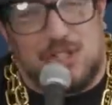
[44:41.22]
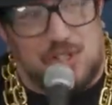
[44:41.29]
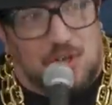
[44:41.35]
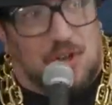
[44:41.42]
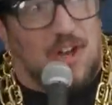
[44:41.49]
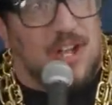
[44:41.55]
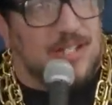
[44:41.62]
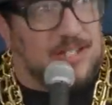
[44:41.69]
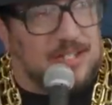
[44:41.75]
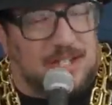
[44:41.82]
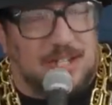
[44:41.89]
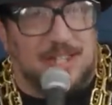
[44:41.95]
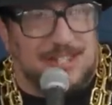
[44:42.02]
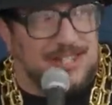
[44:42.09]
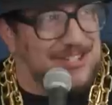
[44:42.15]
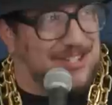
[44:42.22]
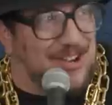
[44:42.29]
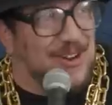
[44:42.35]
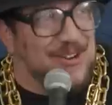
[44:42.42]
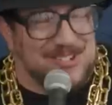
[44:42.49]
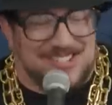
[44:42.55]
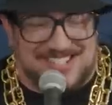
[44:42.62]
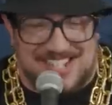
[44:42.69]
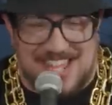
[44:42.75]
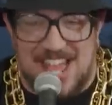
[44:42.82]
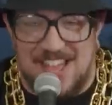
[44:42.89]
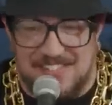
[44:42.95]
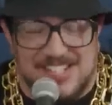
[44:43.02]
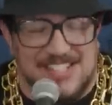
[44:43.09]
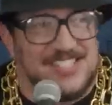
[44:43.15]
Sean, the, the, host,
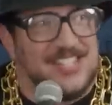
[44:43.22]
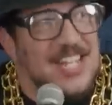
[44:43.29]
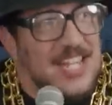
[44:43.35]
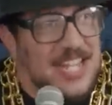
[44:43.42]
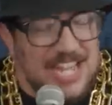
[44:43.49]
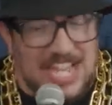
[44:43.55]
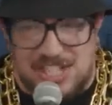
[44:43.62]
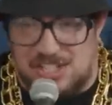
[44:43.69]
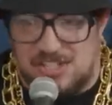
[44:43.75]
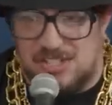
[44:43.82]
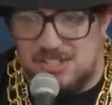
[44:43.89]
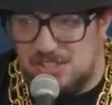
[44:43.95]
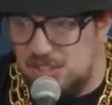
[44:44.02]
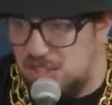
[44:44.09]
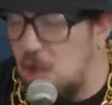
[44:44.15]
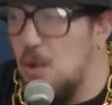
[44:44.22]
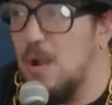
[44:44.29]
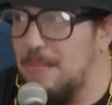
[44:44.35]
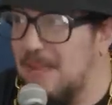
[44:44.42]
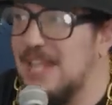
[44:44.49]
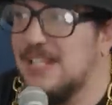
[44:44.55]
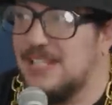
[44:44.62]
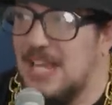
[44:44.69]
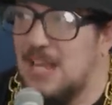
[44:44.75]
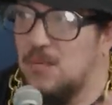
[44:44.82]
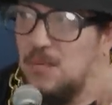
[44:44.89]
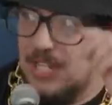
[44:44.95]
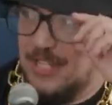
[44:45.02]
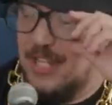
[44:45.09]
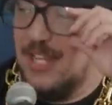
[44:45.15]
Evans, is so amazing at
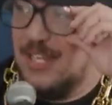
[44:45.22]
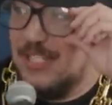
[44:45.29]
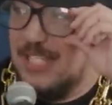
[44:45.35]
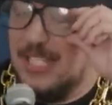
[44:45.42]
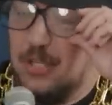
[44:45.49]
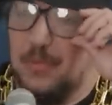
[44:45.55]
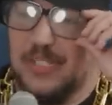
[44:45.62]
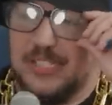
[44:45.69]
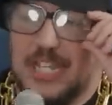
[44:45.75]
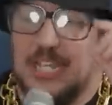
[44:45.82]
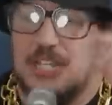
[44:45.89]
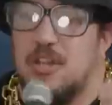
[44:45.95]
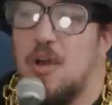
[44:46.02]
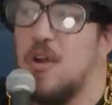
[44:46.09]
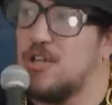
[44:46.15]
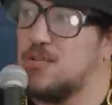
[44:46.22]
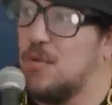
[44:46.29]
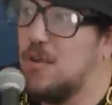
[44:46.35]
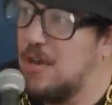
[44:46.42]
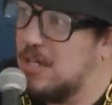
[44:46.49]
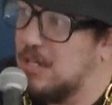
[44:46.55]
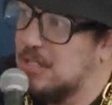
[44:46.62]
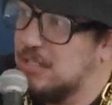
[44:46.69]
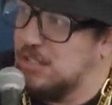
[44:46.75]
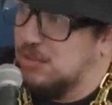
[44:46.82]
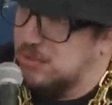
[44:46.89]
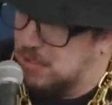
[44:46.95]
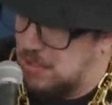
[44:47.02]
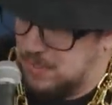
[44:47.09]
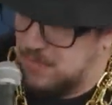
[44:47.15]
what he does. He's almost like a Nardwuar. You know
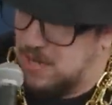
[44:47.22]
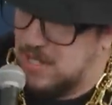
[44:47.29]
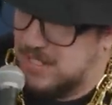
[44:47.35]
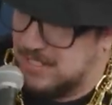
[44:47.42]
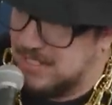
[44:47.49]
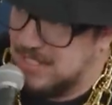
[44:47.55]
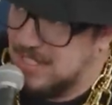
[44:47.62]
what Nardwuar is?